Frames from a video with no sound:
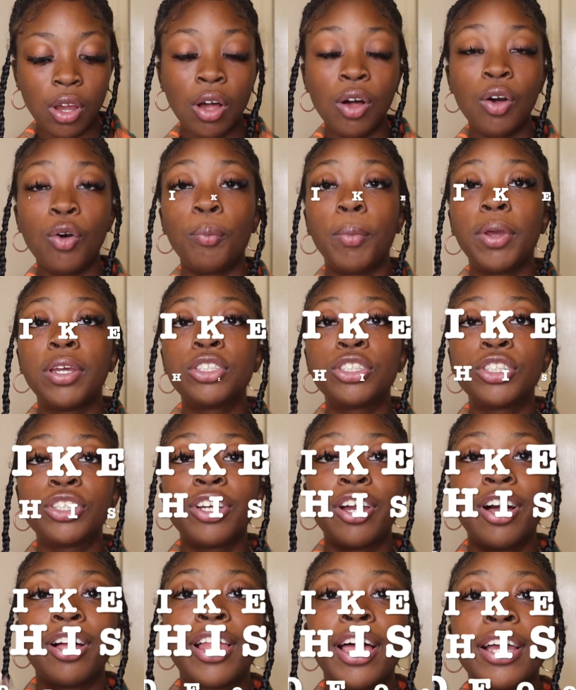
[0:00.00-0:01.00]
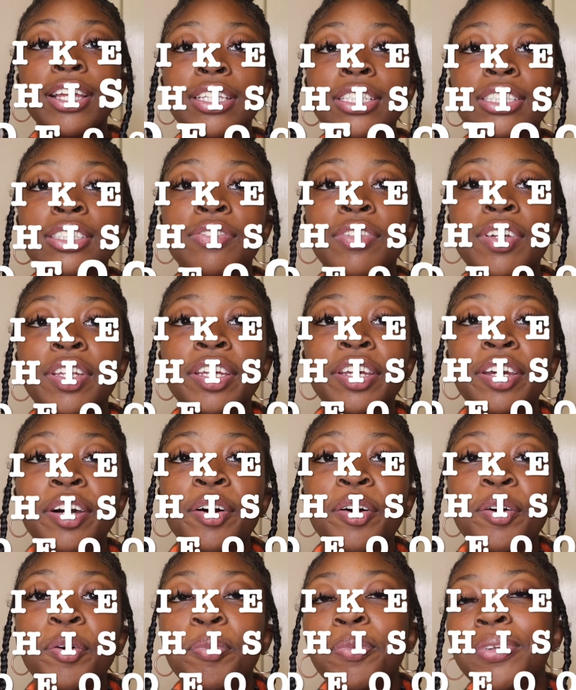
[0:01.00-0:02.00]
Oh, make sure y'all like this
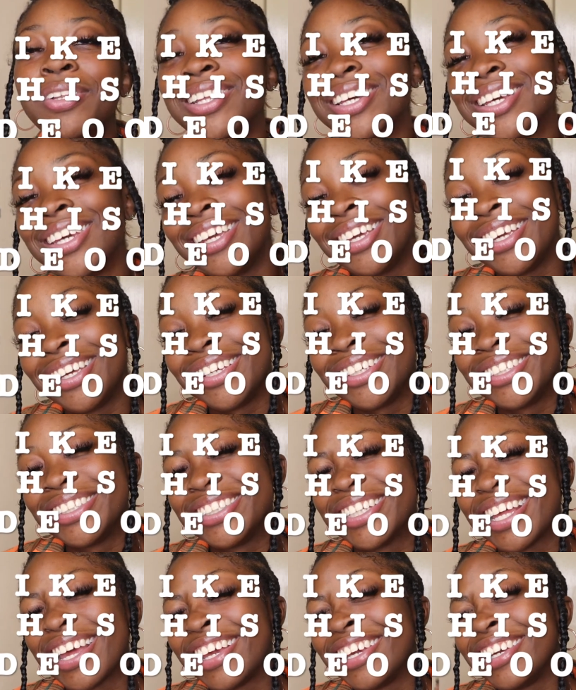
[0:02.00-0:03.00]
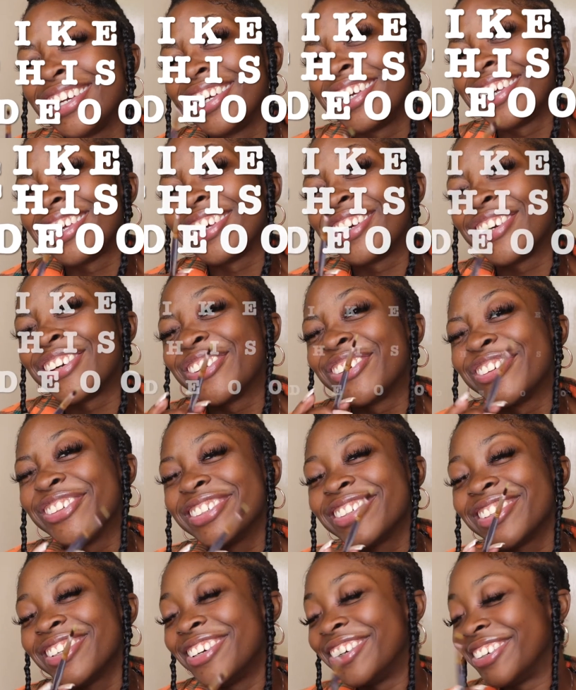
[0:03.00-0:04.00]
video, please. Thank you.
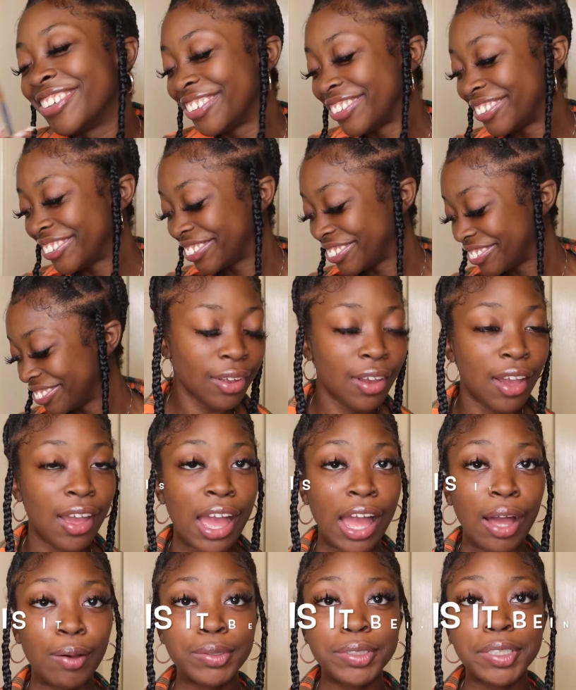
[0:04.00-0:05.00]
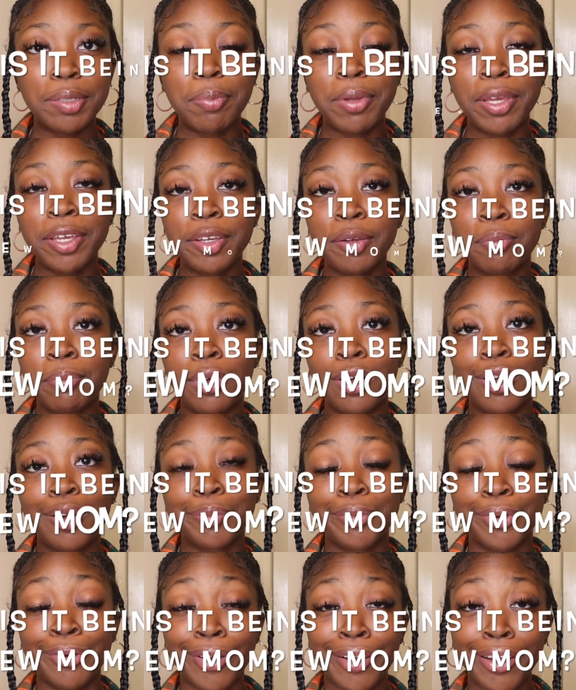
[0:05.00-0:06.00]
How is it being a
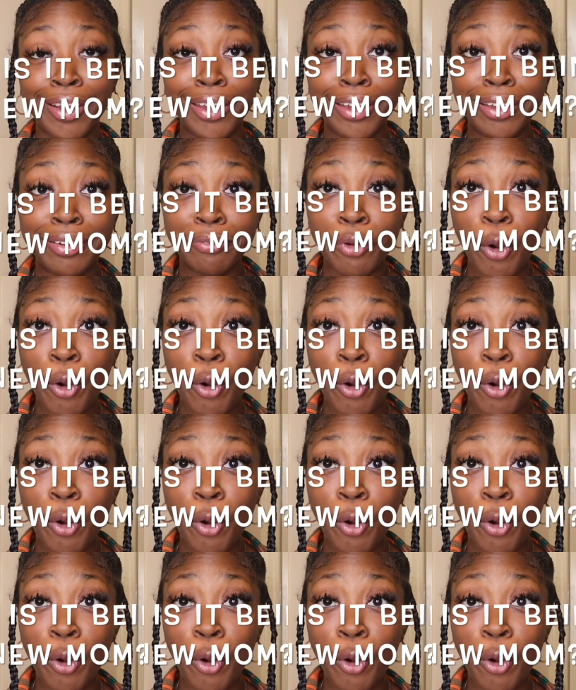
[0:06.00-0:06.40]
mom? Great.